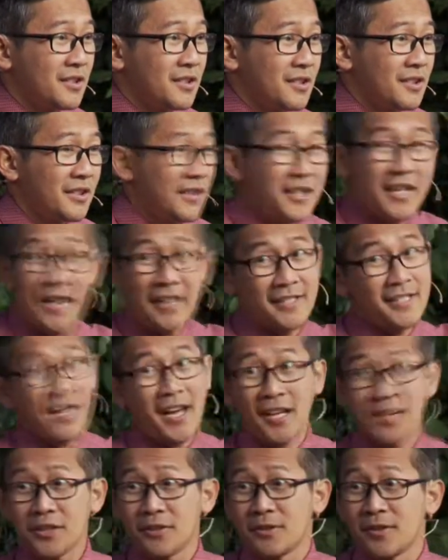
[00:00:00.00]
Let
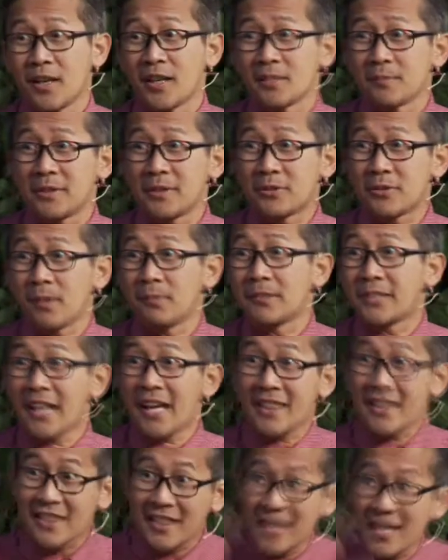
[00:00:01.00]
not your heart be troubled.
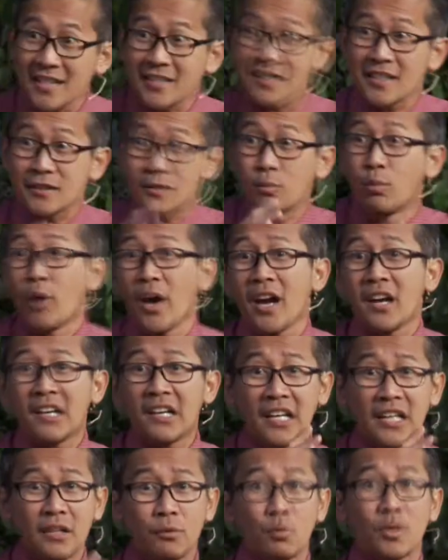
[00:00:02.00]
And this is where
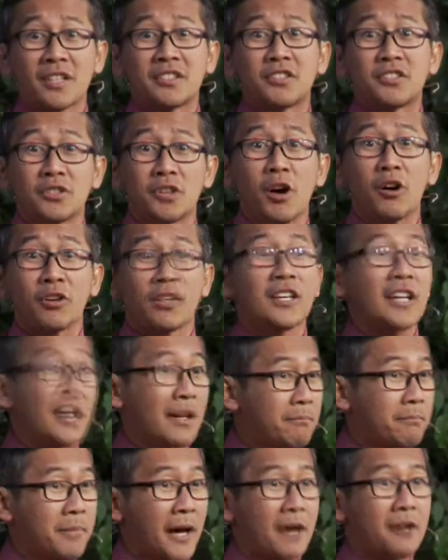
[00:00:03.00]
it was talking
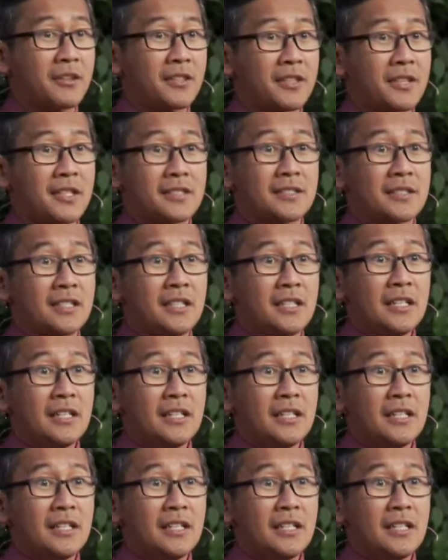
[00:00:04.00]
about this,